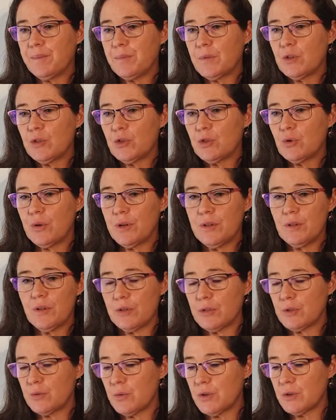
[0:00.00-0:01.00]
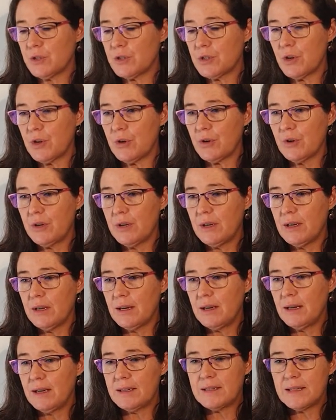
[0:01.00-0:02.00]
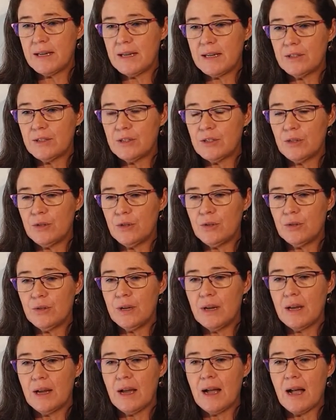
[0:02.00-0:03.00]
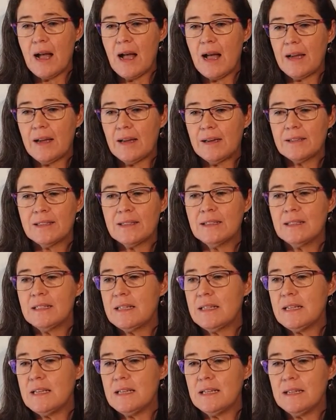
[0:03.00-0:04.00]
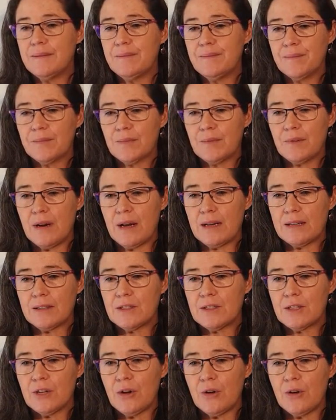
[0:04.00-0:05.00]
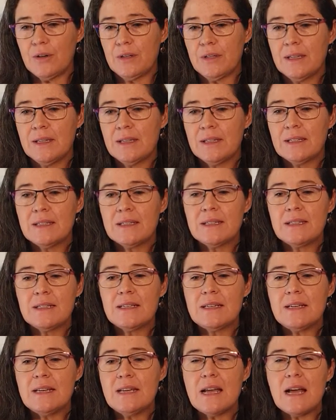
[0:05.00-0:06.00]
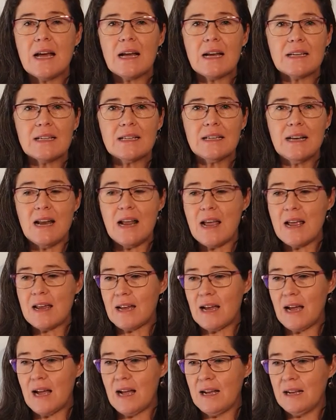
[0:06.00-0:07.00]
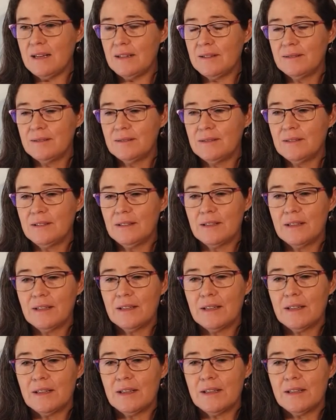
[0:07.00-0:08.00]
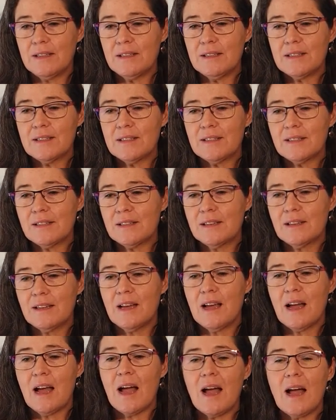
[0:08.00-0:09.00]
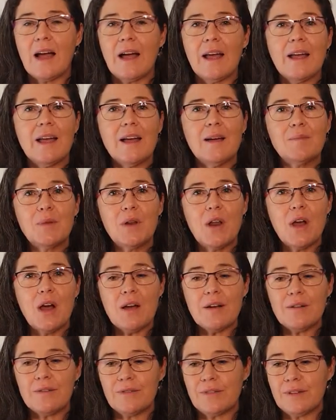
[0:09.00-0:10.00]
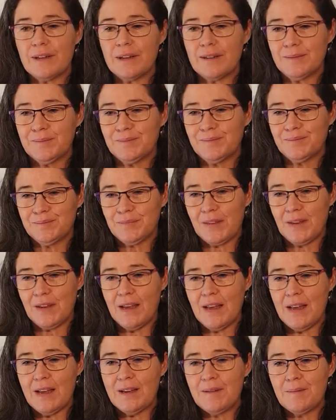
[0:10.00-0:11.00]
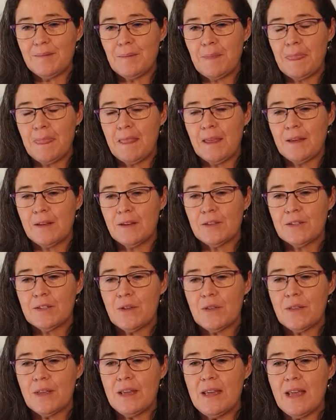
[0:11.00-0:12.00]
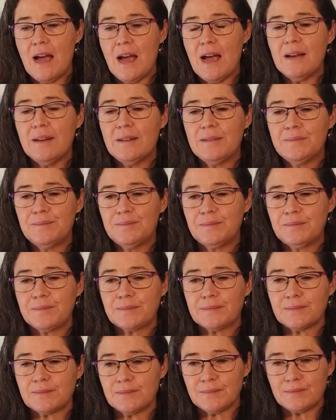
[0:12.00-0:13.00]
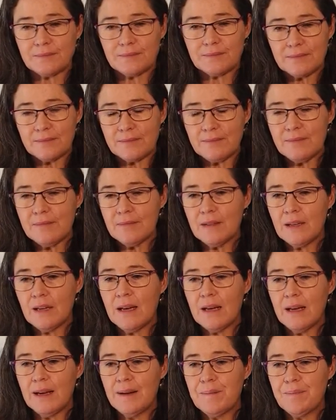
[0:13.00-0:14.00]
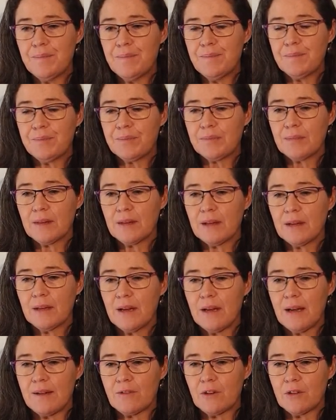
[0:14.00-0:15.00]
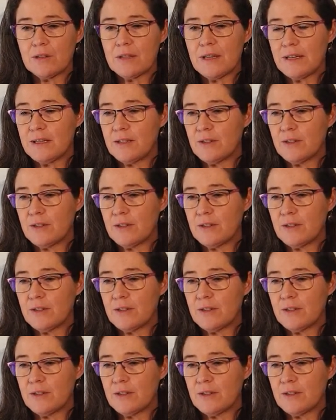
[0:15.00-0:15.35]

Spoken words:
join those words. So let's get to I's ndi. Right, so ndiyahleka is I am laughing. Okay, so the ya, I've got that in